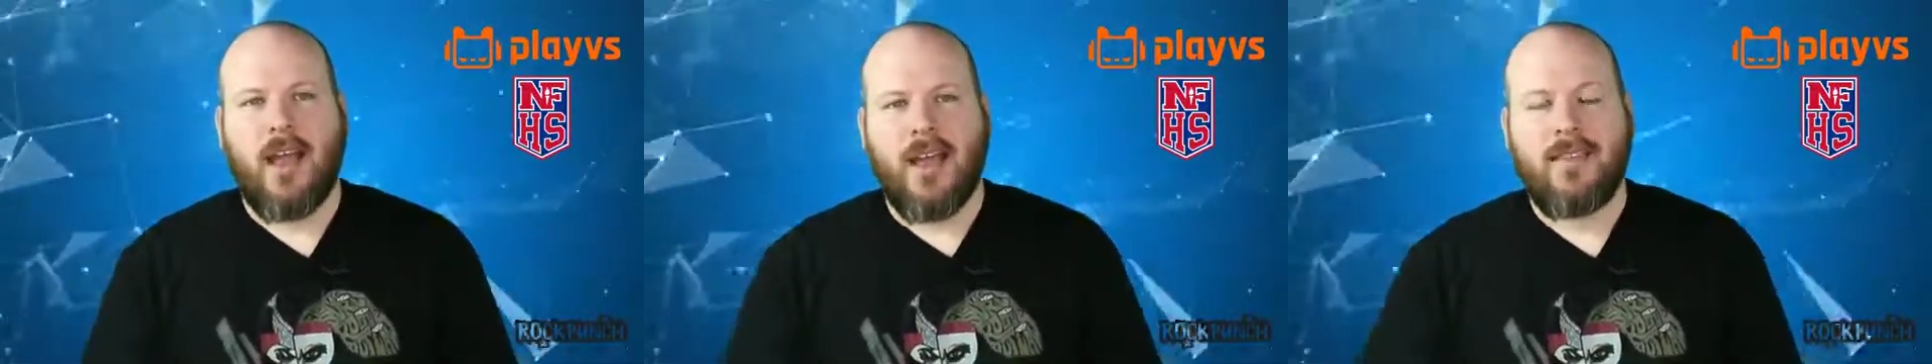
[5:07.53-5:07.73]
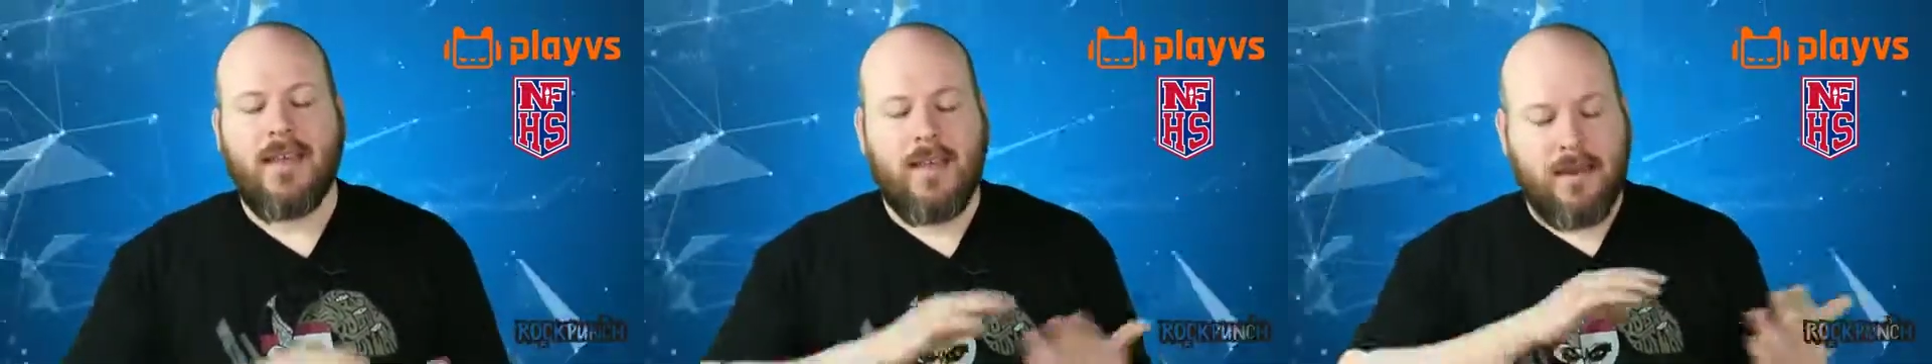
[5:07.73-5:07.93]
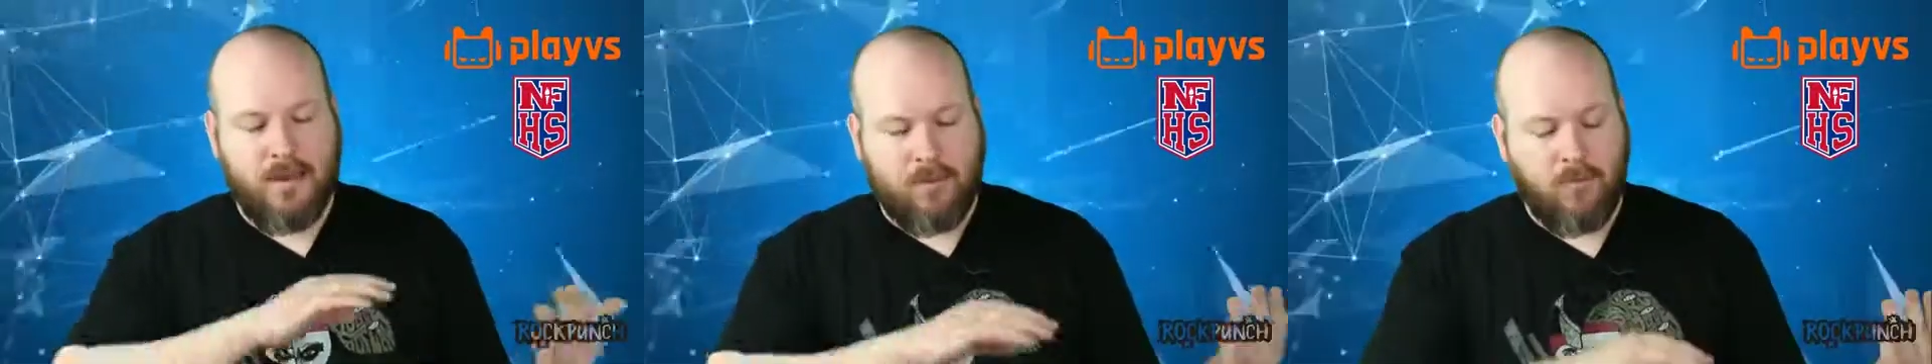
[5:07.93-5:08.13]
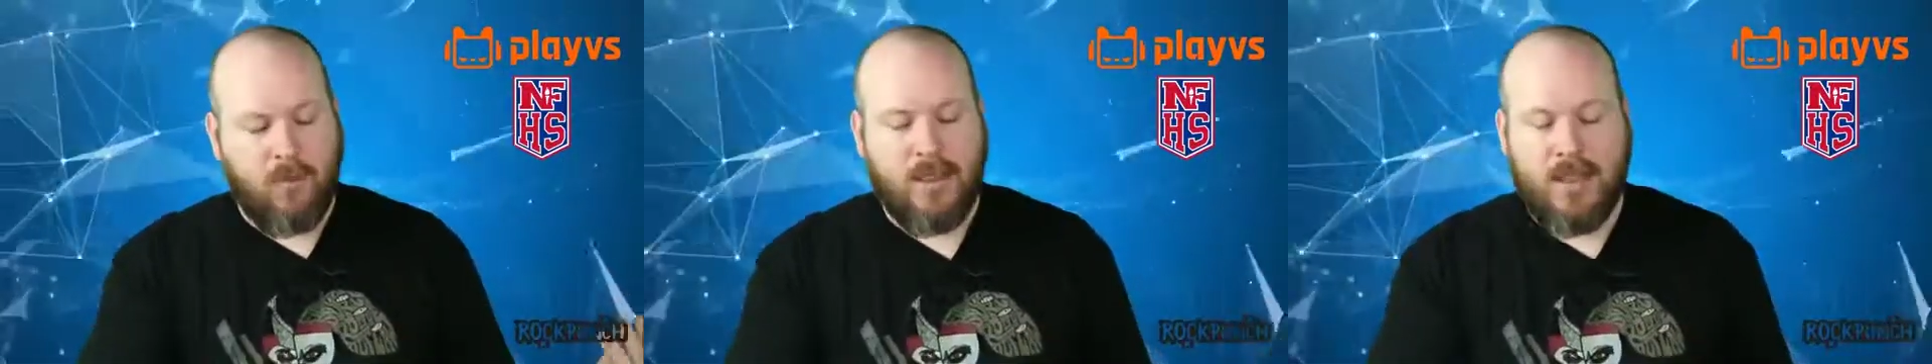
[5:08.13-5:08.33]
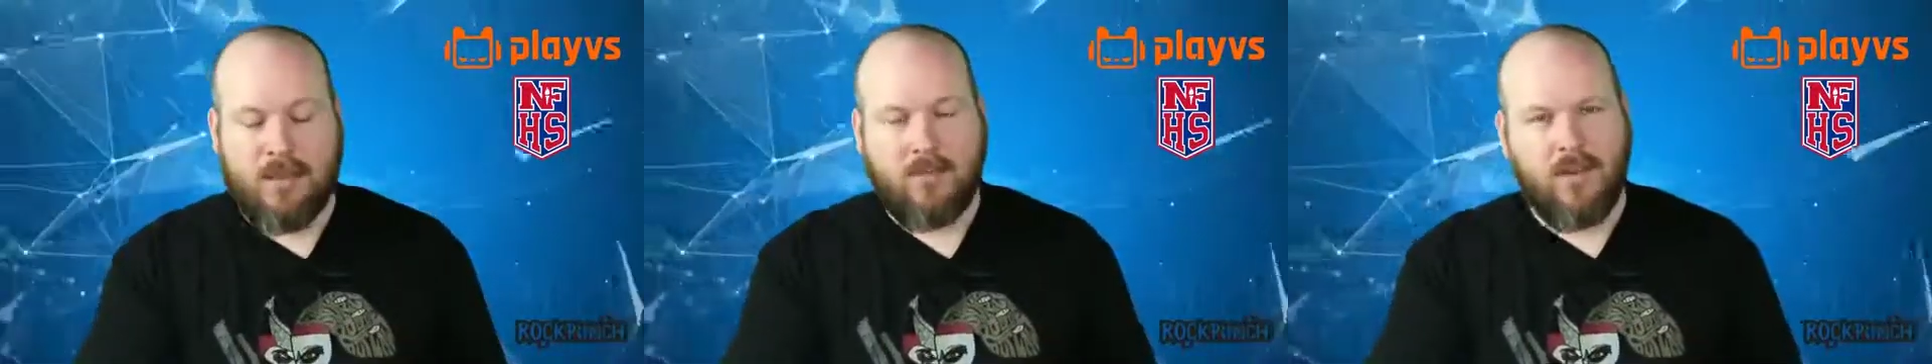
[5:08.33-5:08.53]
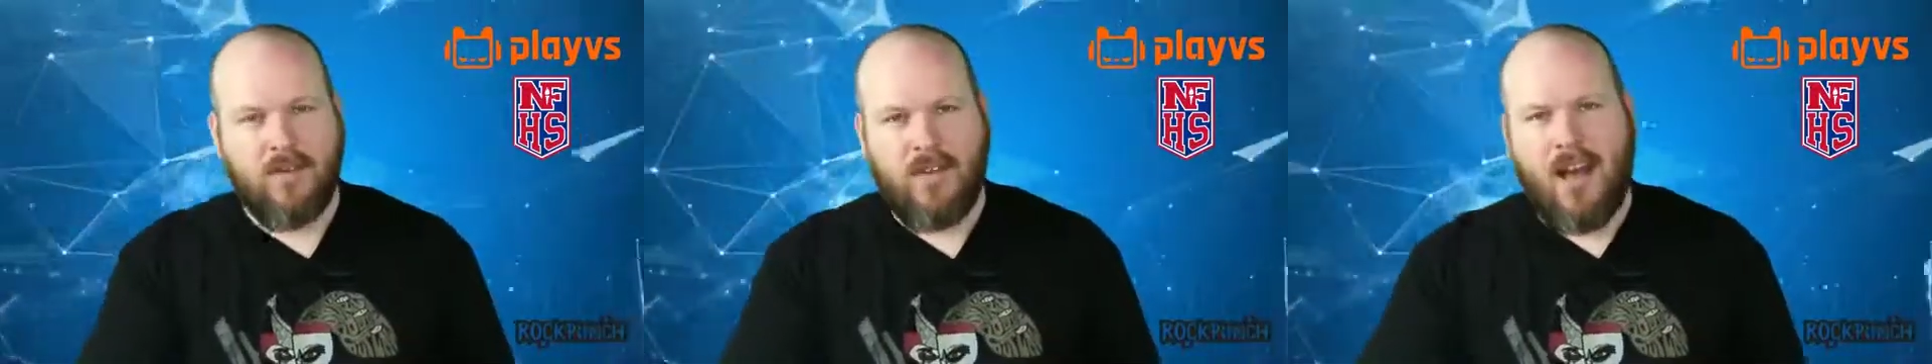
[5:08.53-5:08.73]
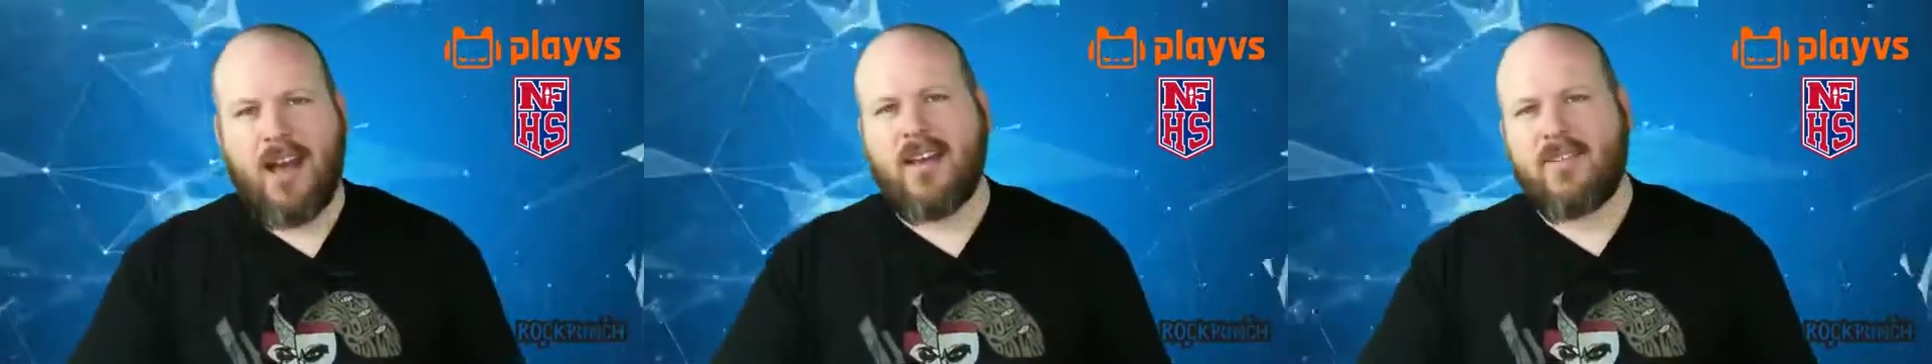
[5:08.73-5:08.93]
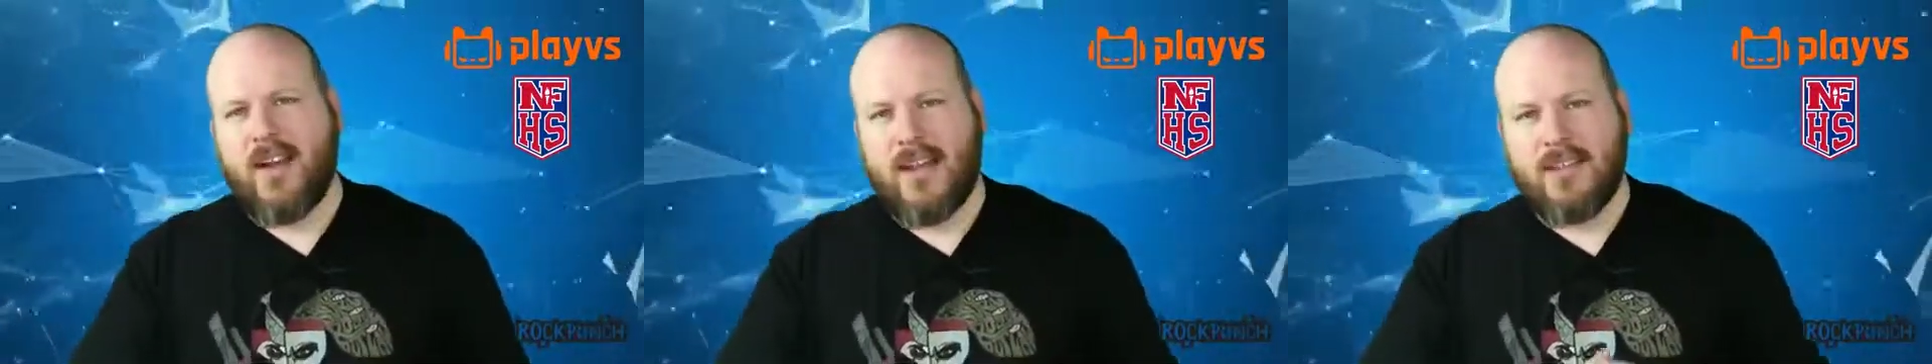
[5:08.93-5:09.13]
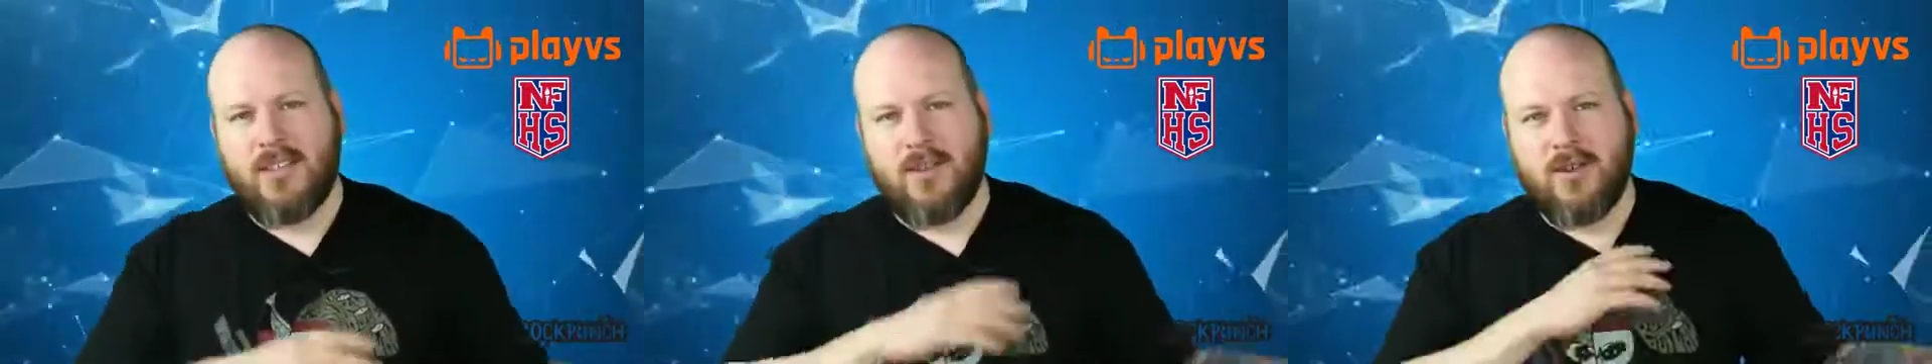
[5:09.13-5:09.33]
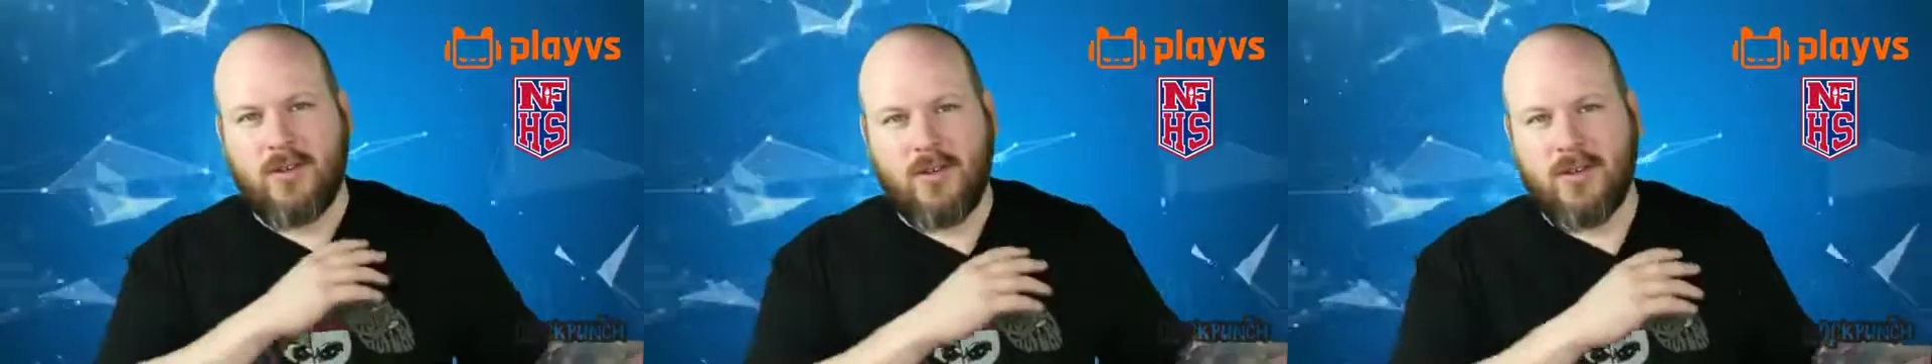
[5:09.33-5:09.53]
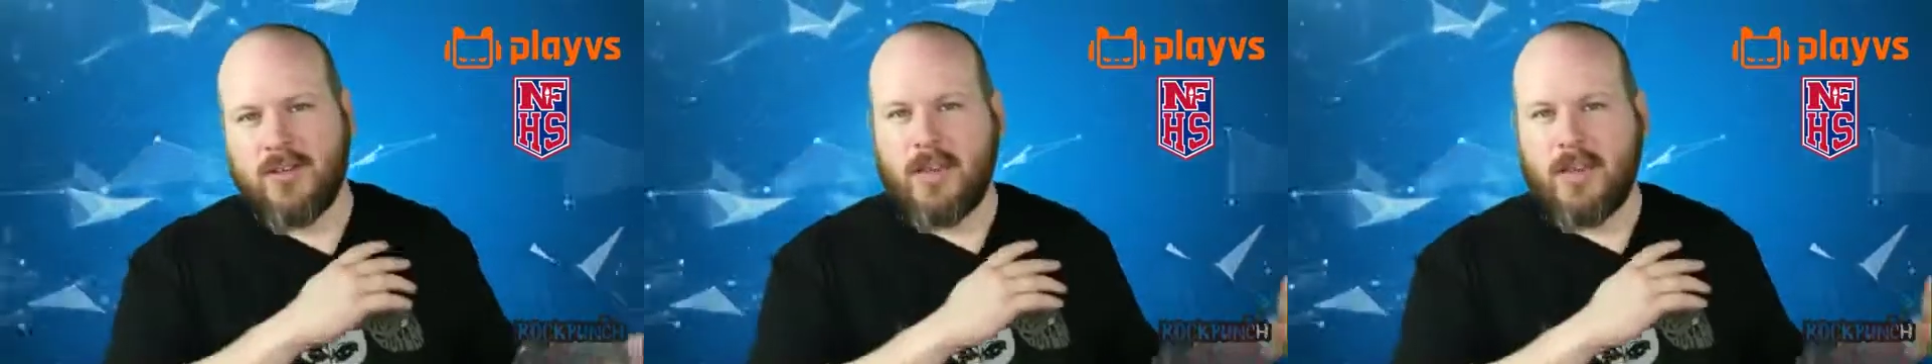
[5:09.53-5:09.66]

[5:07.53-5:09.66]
And then when they move out of high school,